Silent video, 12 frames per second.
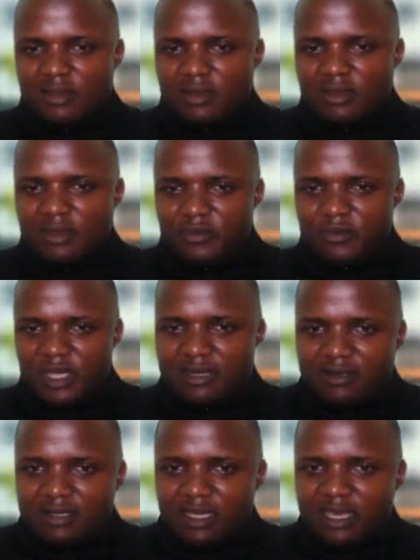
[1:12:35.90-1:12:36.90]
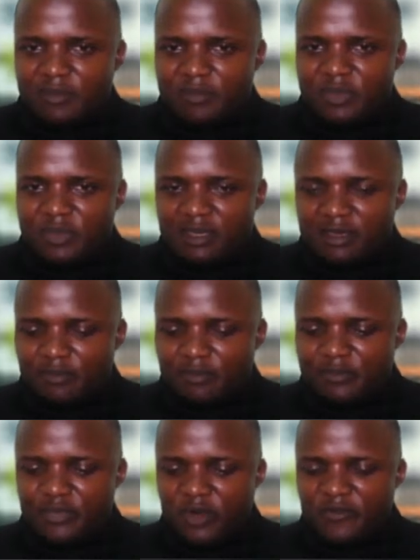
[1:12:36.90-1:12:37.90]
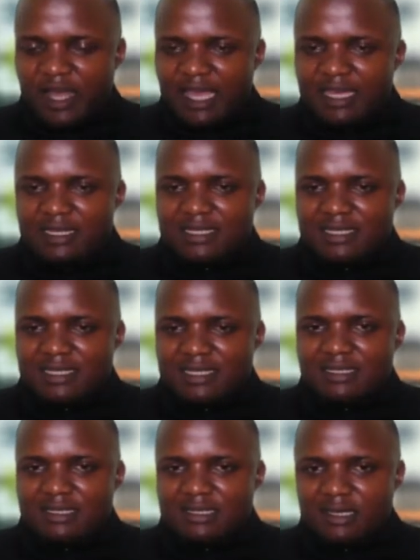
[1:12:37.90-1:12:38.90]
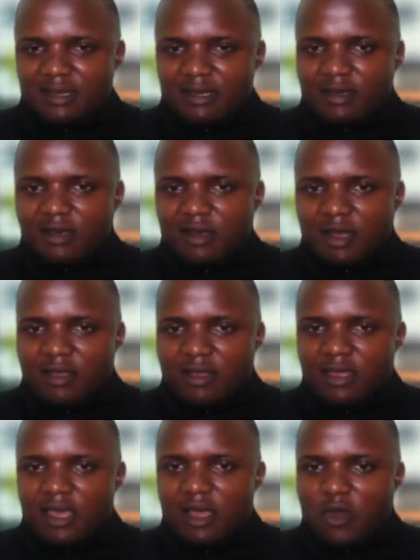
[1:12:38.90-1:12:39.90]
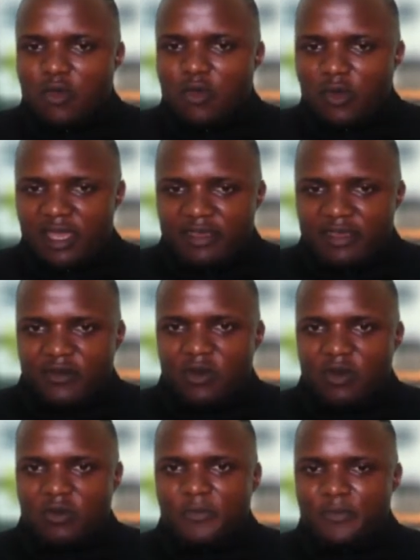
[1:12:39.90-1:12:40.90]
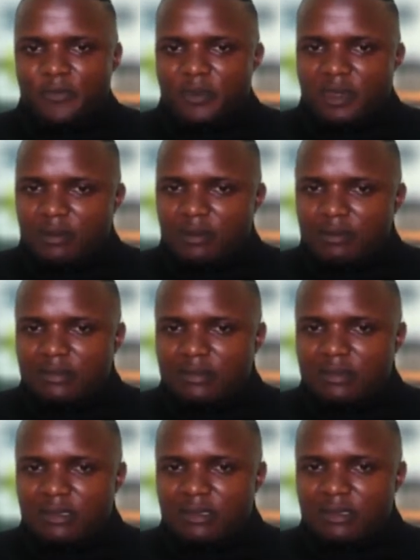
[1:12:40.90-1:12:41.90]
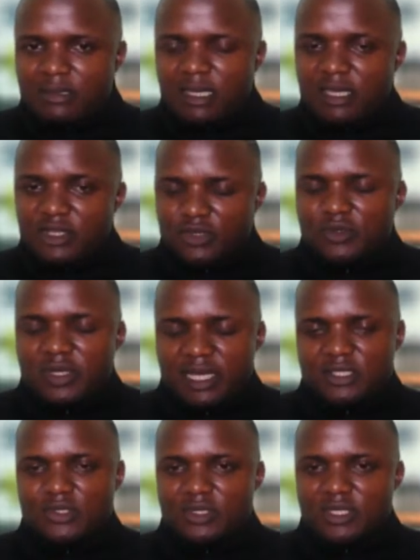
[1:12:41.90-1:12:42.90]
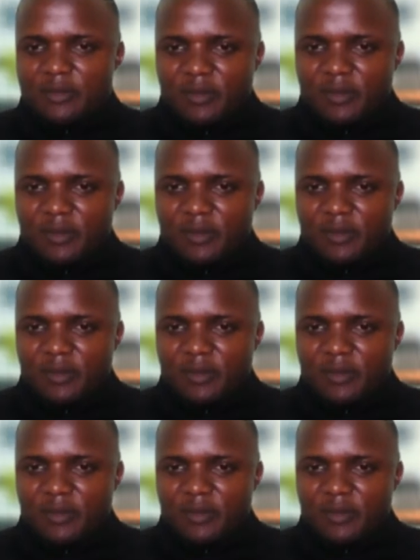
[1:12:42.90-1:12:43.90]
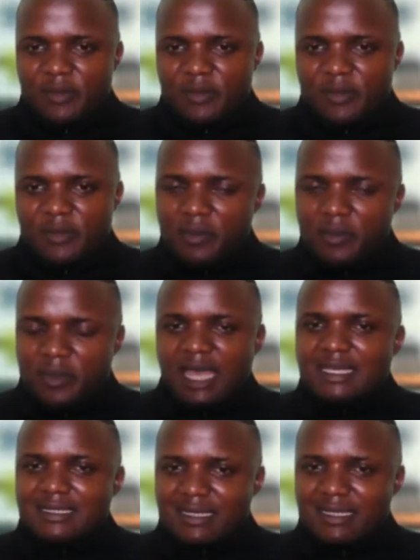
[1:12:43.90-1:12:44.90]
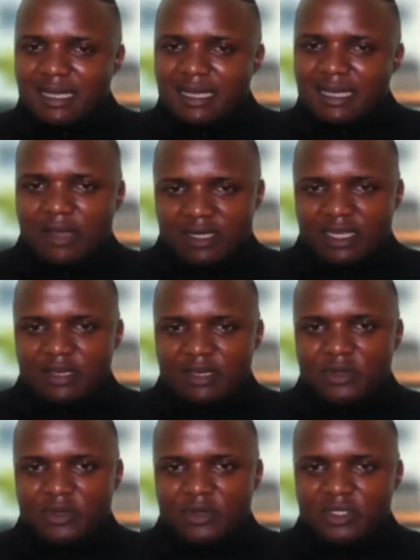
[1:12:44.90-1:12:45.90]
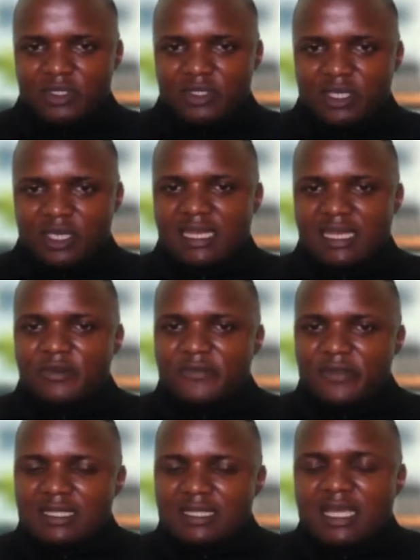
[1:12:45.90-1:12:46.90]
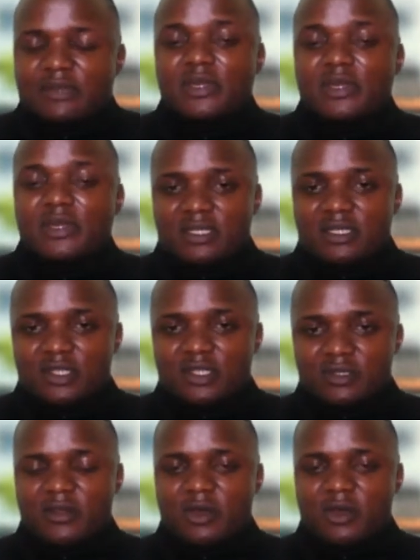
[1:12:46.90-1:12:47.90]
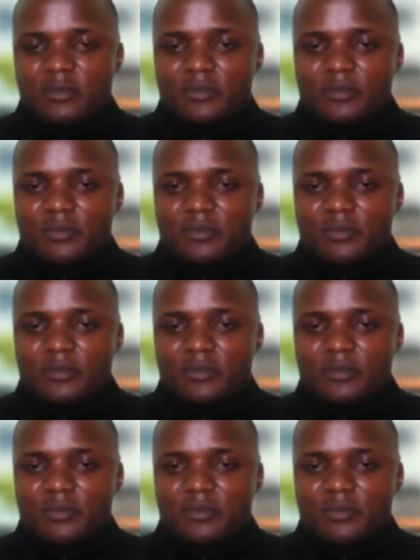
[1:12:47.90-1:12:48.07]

We cannot keep providing a way for intruders to step in, for rebels to come and attack our neighbors, and then we think that we want to develop.